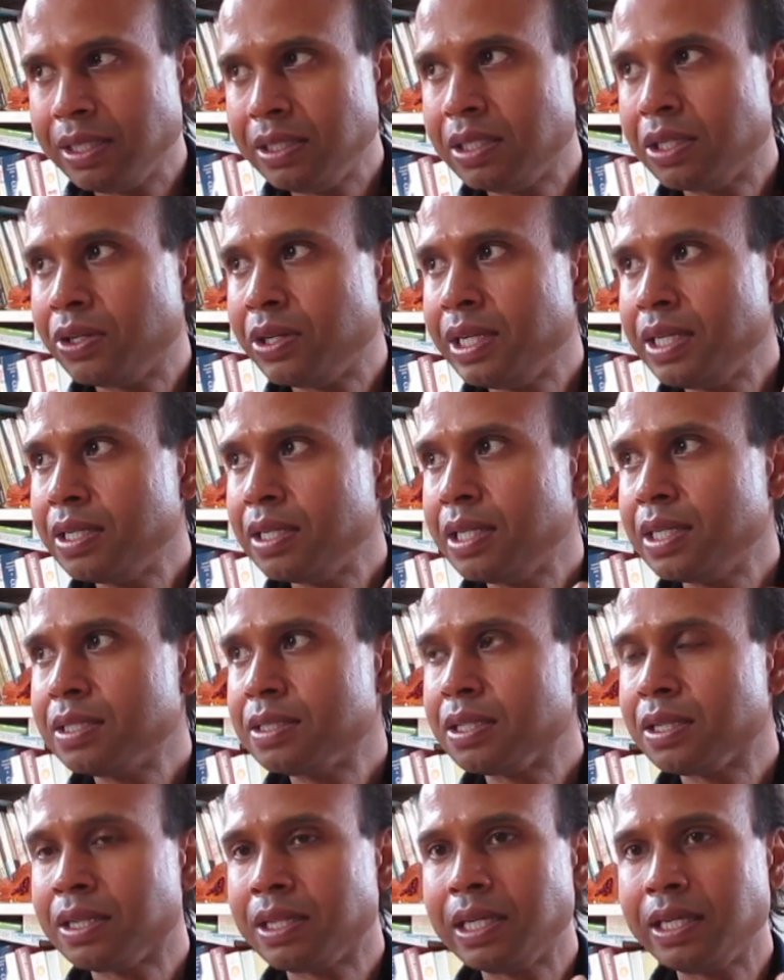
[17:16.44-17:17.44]
now here,
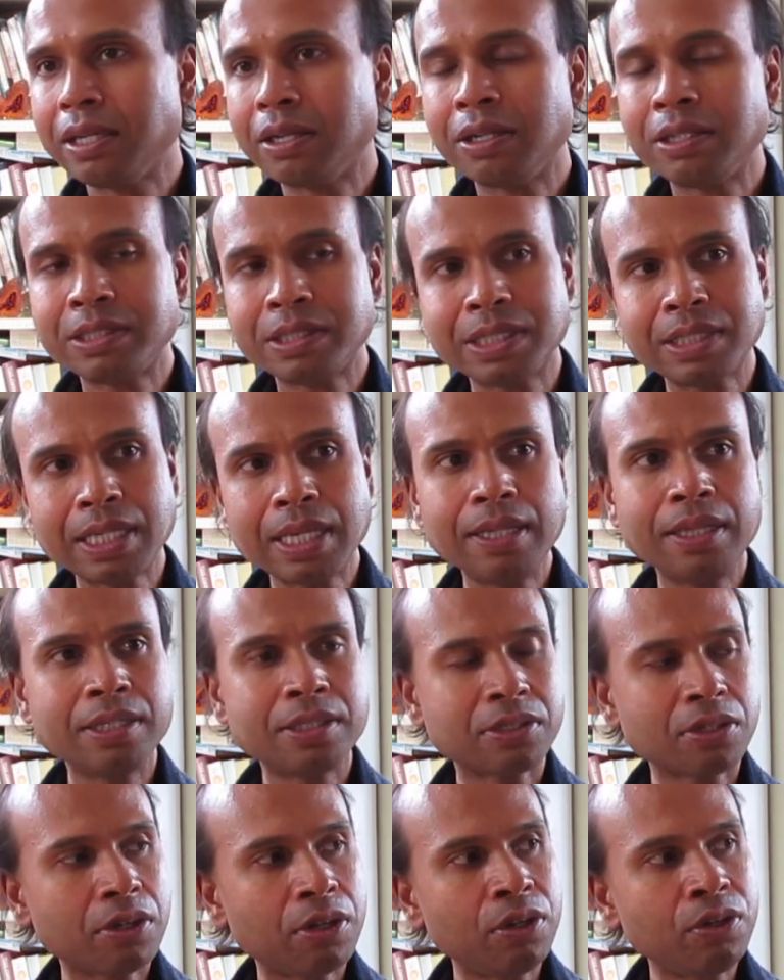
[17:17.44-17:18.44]
here's the thing. I'll say
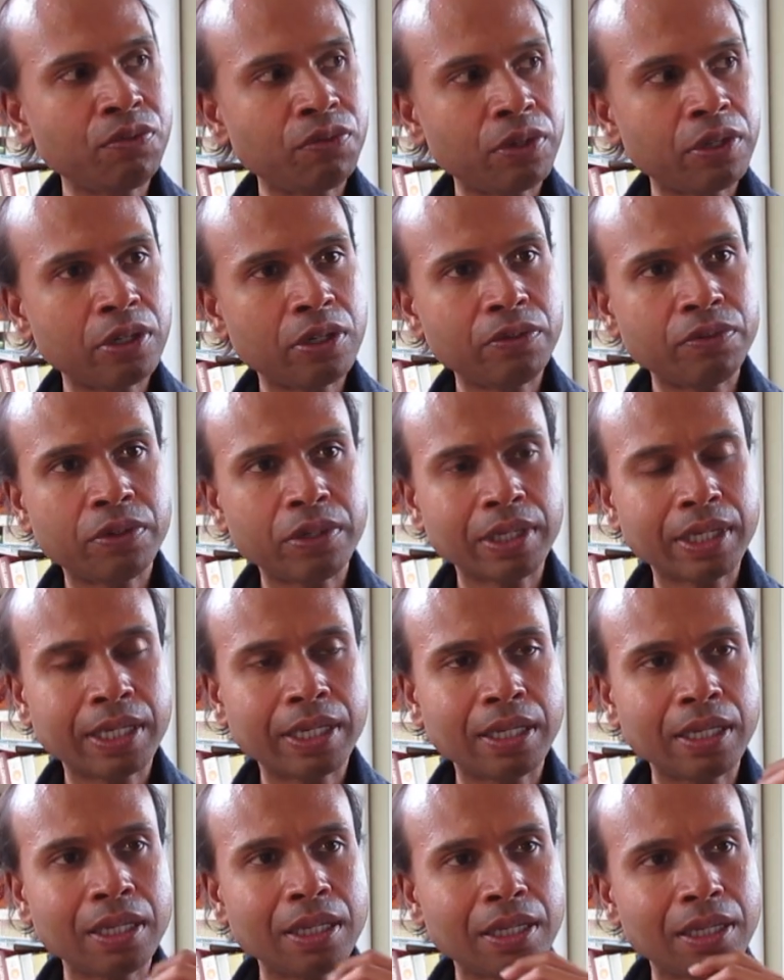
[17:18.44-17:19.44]
this over and over
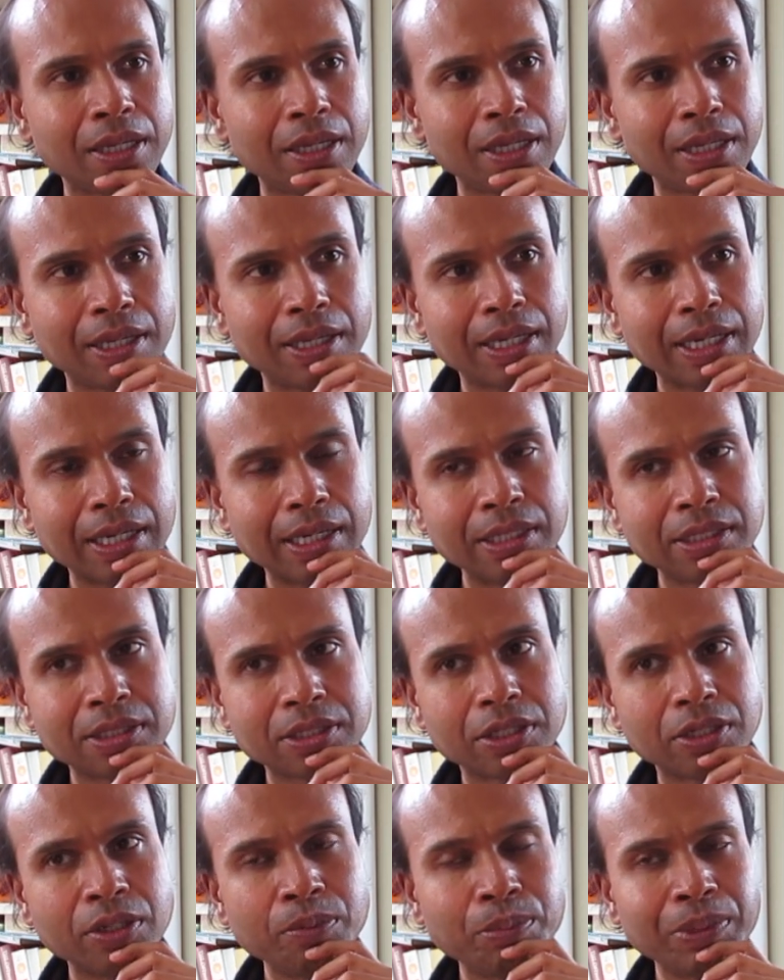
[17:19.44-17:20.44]
again. And it's
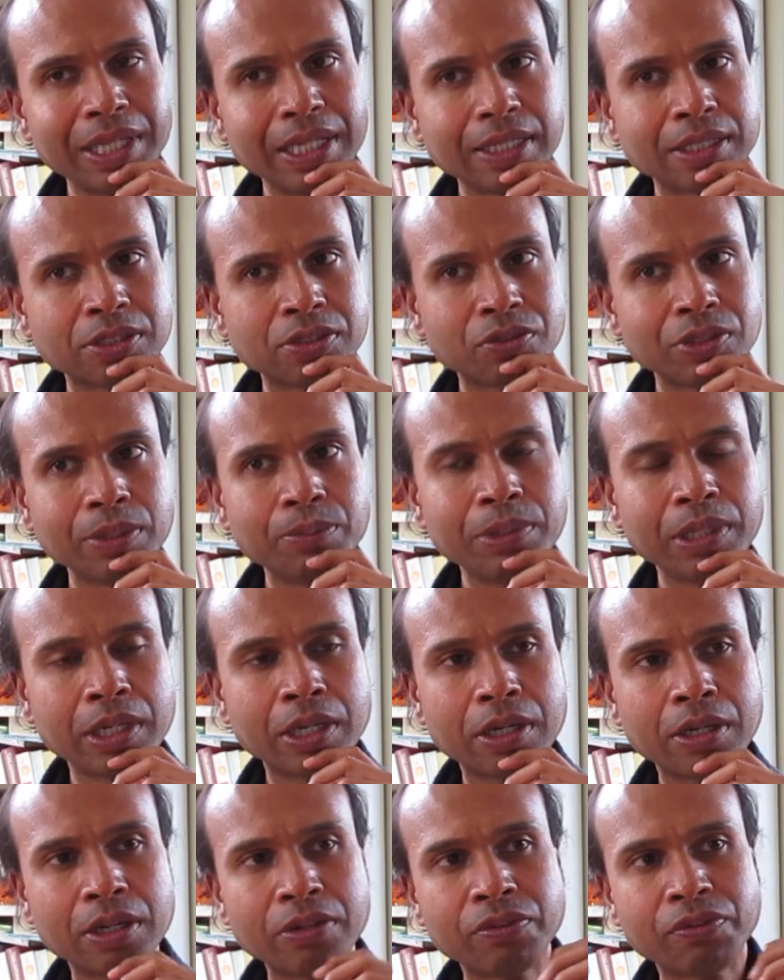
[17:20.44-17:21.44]
going to be extremely
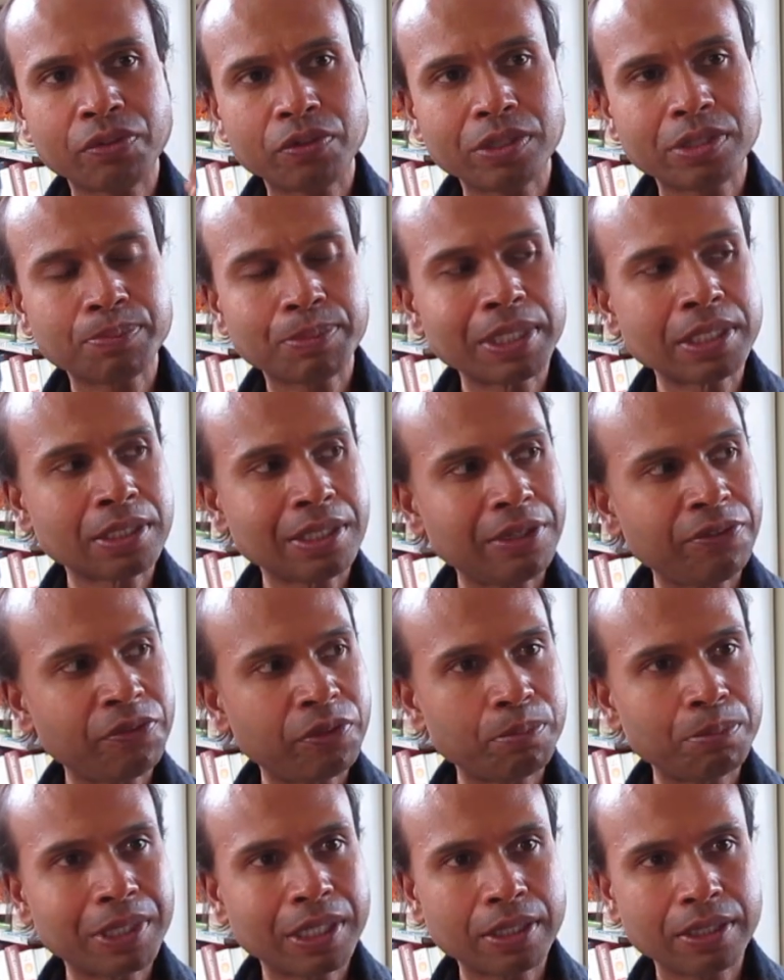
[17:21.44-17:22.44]
hard for, especially
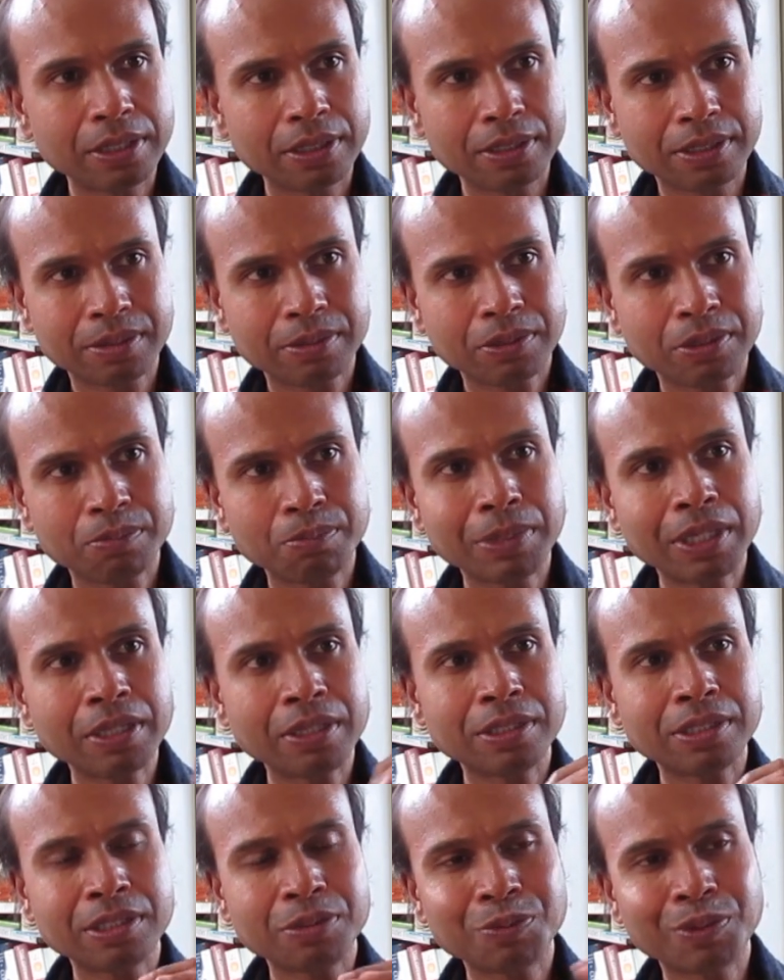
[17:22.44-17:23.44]
for mothers, because
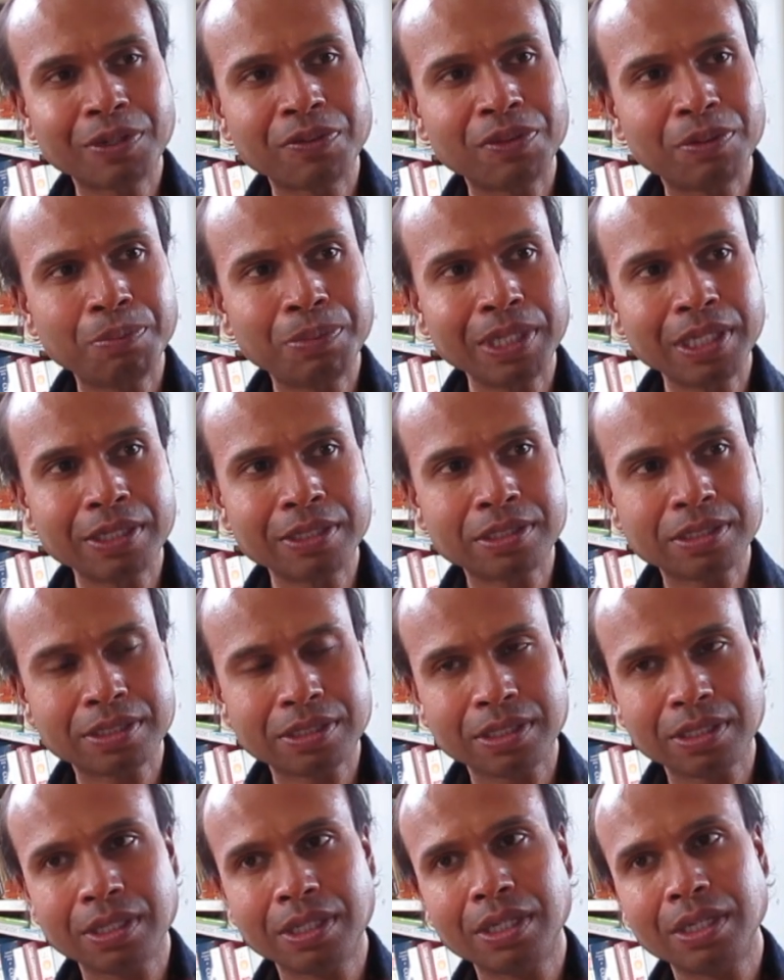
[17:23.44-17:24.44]
mothers is one of the
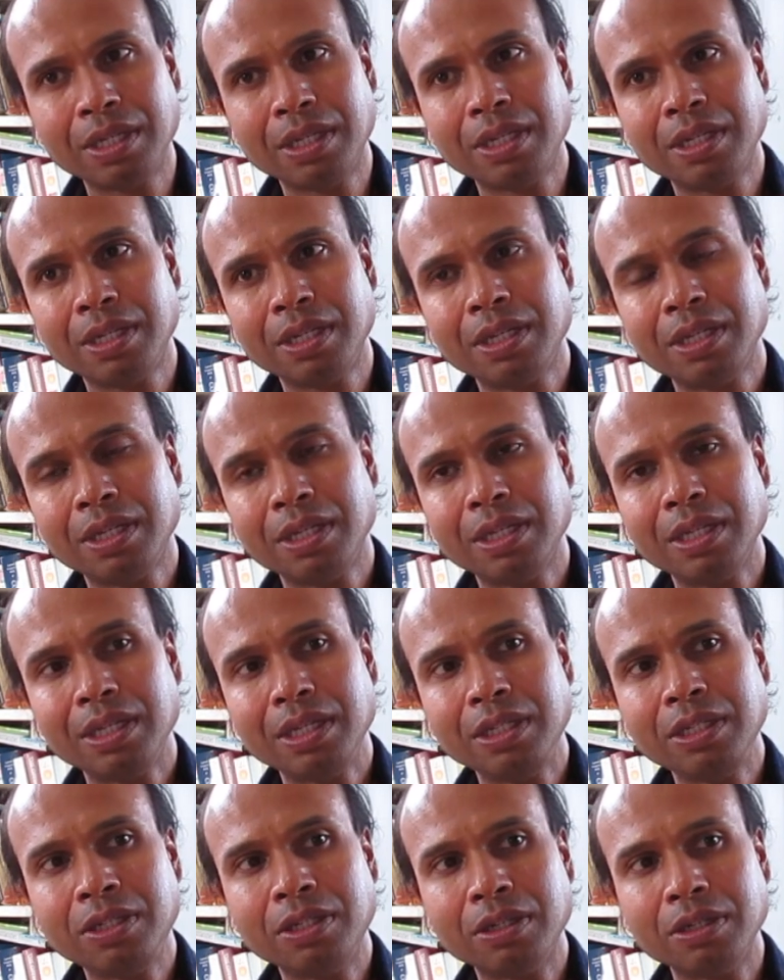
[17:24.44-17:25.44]
biggest,
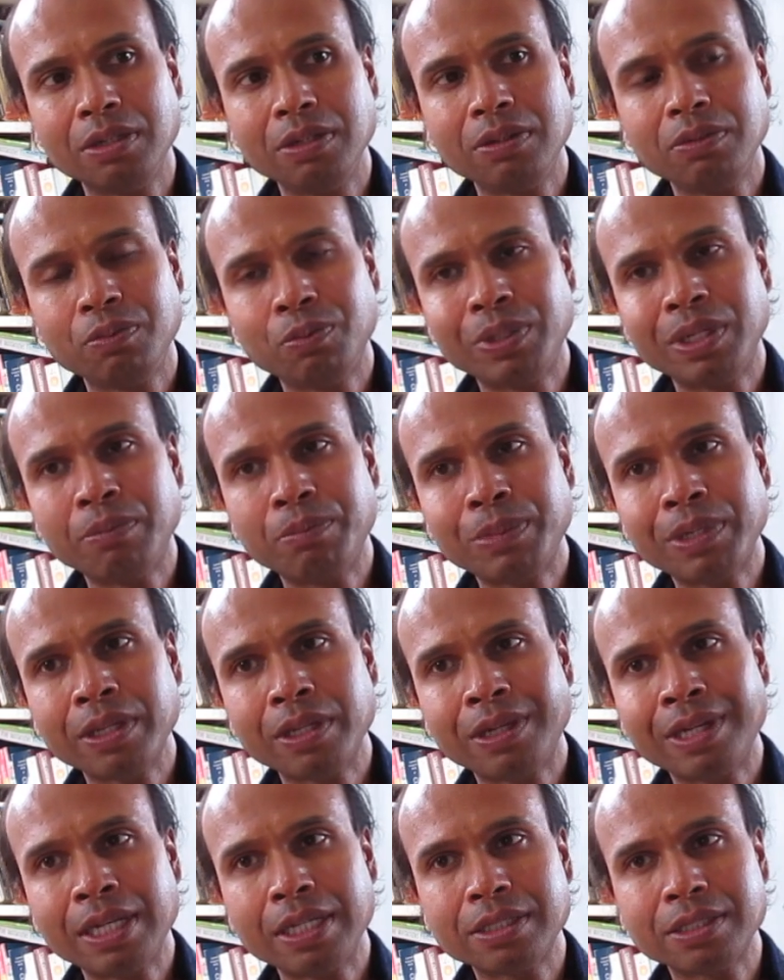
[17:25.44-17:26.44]
you know, when a
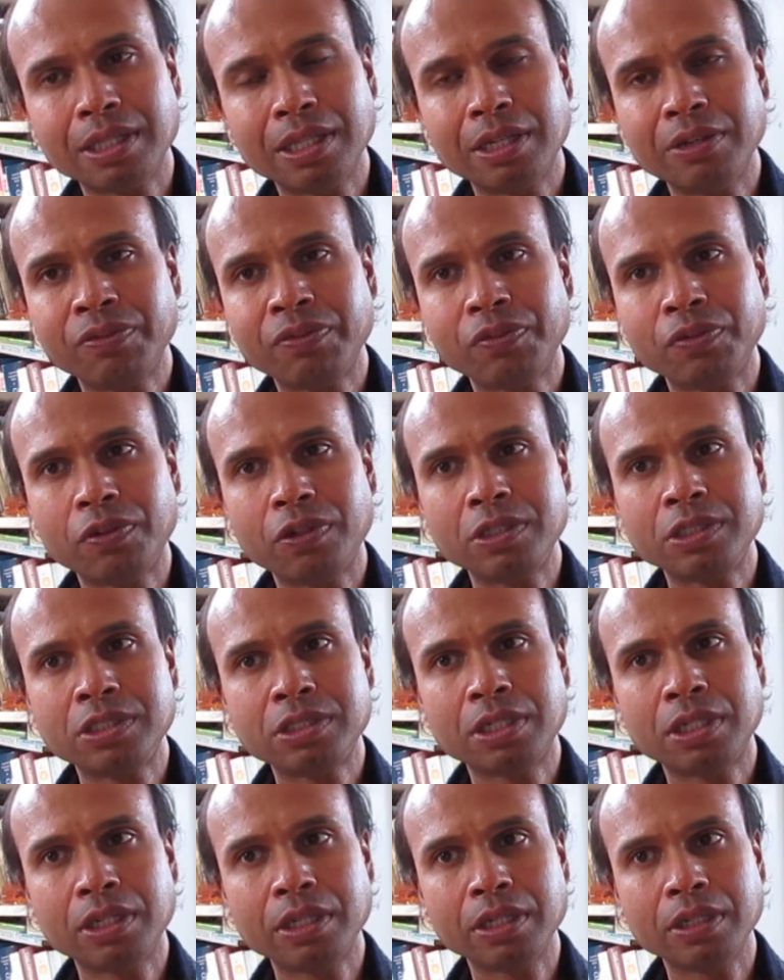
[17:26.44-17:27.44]
mother has love for a
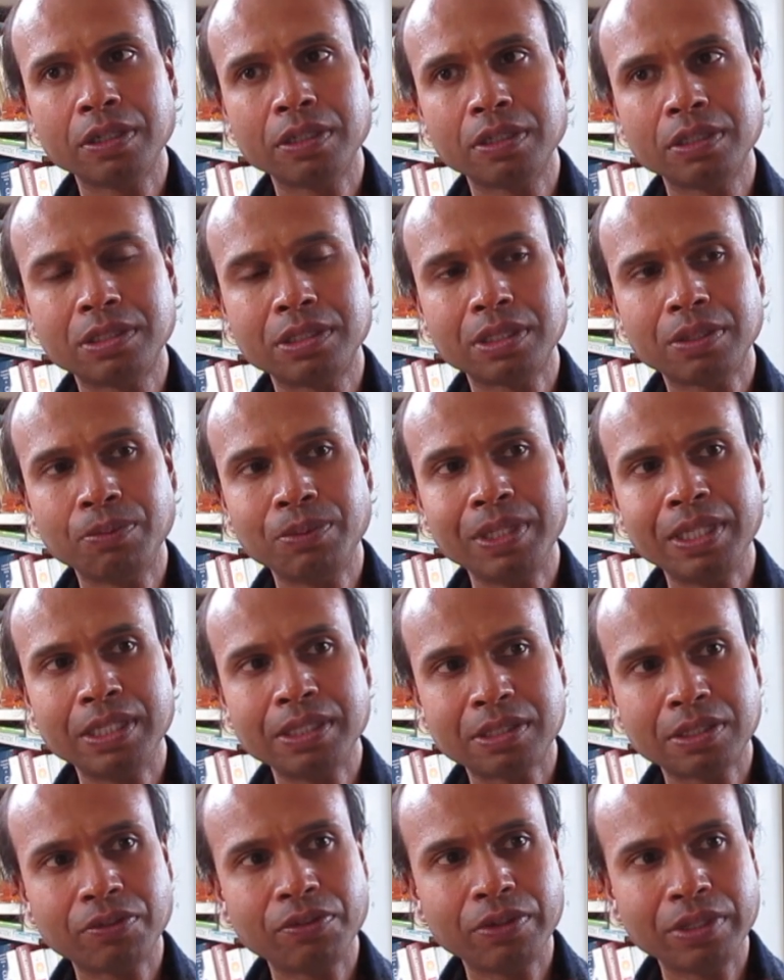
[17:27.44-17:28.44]
child, I mean,
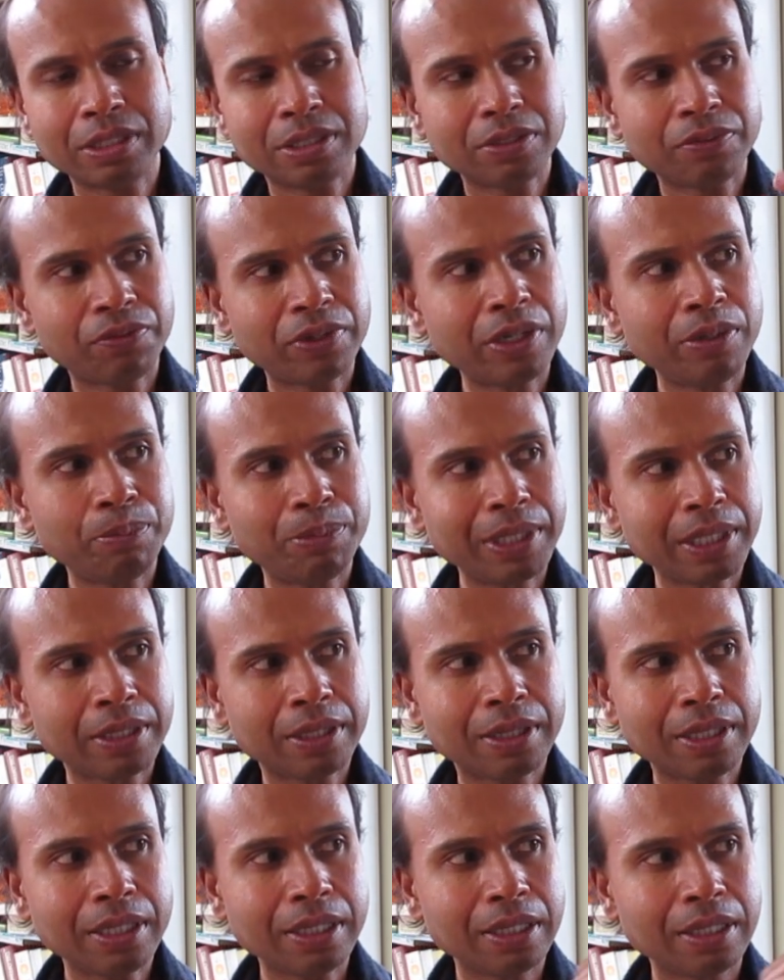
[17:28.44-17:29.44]
it's a, it's a very big
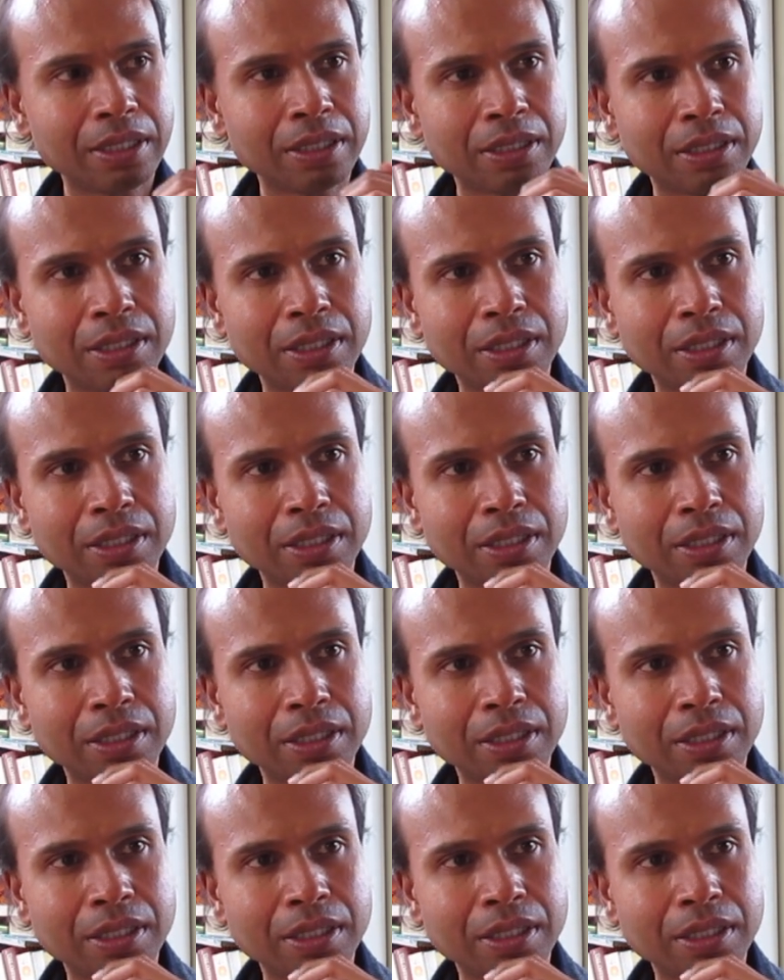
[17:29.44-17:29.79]
thing.